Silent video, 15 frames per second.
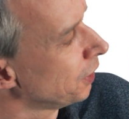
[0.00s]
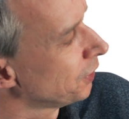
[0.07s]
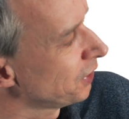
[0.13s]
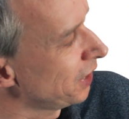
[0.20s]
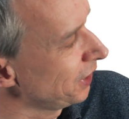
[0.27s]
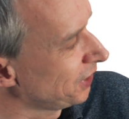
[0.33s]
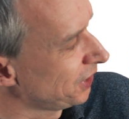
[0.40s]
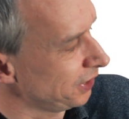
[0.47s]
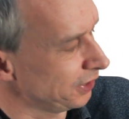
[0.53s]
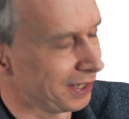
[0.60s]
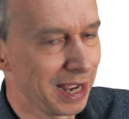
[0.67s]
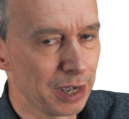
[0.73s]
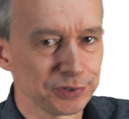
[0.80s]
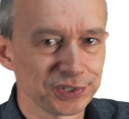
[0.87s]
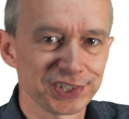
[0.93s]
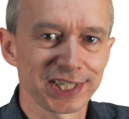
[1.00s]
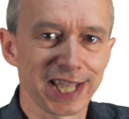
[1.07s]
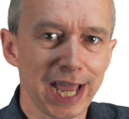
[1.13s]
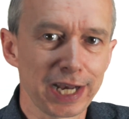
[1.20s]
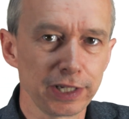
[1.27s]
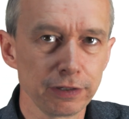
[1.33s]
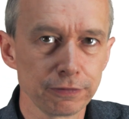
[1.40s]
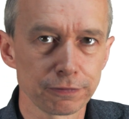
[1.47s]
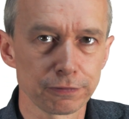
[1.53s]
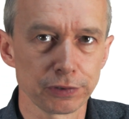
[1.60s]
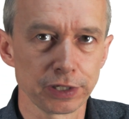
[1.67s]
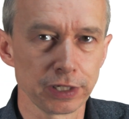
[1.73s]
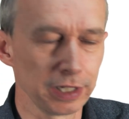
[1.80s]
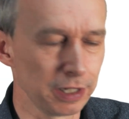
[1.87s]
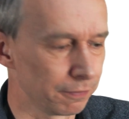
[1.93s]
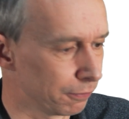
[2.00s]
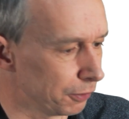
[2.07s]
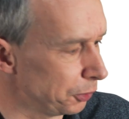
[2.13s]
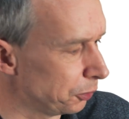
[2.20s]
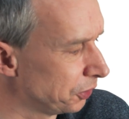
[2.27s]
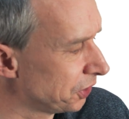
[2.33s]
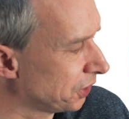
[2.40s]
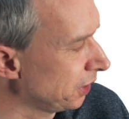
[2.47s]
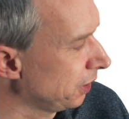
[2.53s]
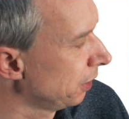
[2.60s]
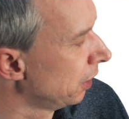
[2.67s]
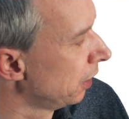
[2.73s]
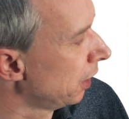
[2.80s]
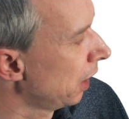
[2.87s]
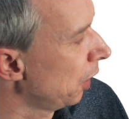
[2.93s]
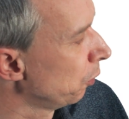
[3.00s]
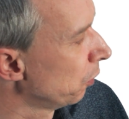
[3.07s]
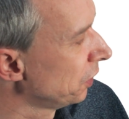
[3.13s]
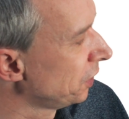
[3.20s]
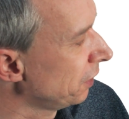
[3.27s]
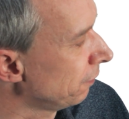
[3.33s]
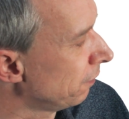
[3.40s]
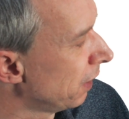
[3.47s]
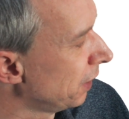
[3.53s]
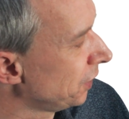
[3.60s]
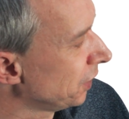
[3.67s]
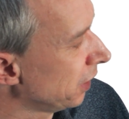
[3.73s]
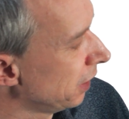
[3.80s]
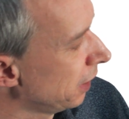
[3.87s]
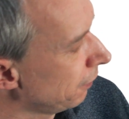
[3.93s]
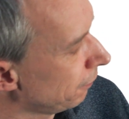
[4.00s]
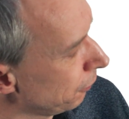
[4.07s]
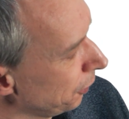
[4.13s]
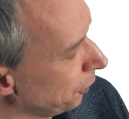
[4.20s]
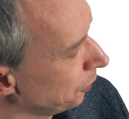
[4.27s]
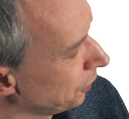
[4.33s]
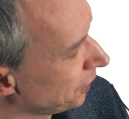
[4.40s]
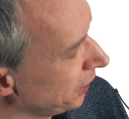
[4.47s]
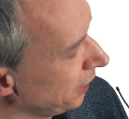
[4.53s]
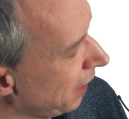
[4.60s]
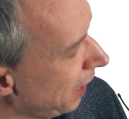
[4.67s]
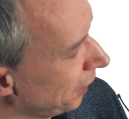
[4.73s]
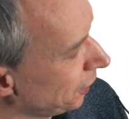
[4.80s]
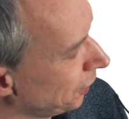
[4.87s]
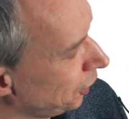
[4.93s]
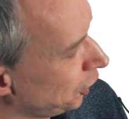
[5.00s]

So that's now scanning for a clear frequency. And once it finds a clear frequency, that